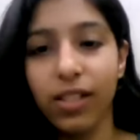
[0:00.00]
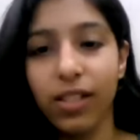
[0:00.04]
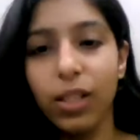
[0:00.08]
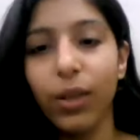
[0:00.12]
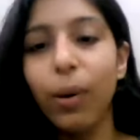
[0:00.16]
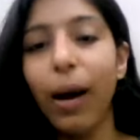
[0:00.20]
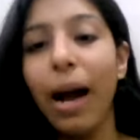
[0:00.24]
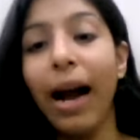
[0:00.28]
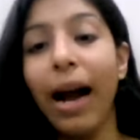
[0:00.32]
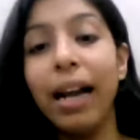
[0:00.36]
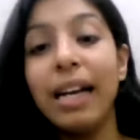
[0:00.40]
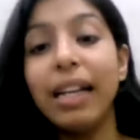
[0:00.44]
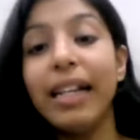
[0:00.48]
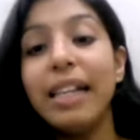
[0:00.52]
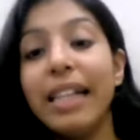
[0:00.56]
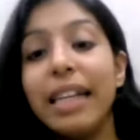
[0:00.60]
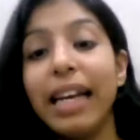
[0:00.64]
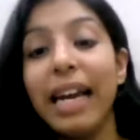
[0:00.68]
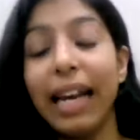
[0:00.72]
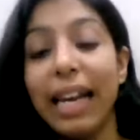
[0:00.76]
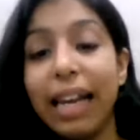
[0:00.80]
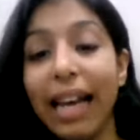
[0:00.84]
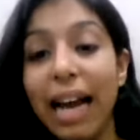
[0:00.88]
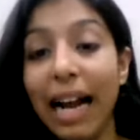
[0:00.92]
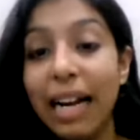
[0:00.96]
you handle
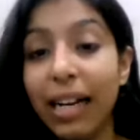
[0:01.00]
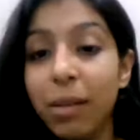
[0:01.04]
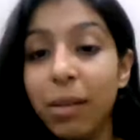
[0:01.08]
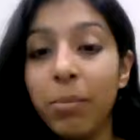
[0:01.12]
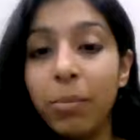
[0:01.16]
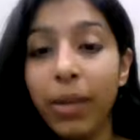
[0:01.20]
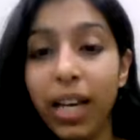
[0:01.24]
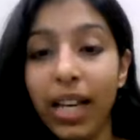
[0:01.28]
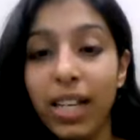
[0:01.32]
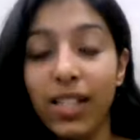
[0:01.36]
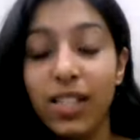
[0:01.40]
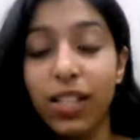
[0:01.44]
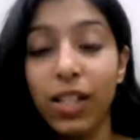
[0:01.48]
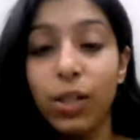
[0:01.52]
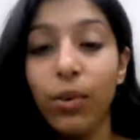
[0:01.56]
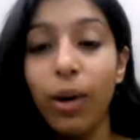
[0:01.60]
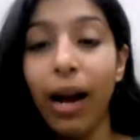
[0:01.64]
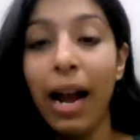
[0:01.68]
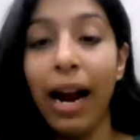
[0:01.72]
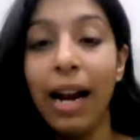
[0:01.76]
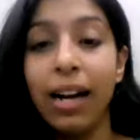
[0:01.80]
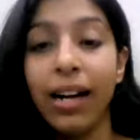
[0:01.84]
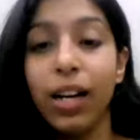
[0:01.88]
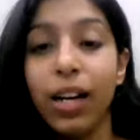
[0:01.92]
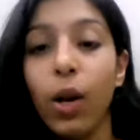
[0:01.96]
the academics, you
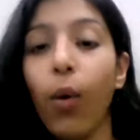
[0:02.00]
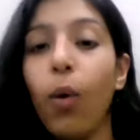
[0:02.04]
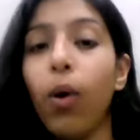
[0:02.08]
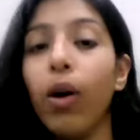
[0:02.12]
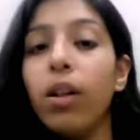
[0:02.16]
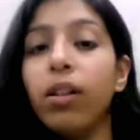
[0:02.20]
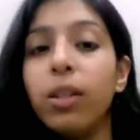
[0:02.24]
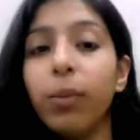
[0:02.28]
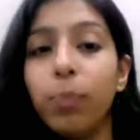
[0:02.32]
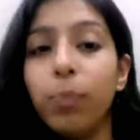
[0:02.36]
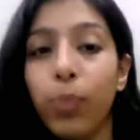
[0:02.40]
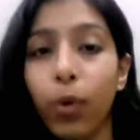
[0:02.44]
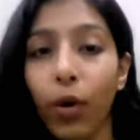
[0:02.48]
handle all the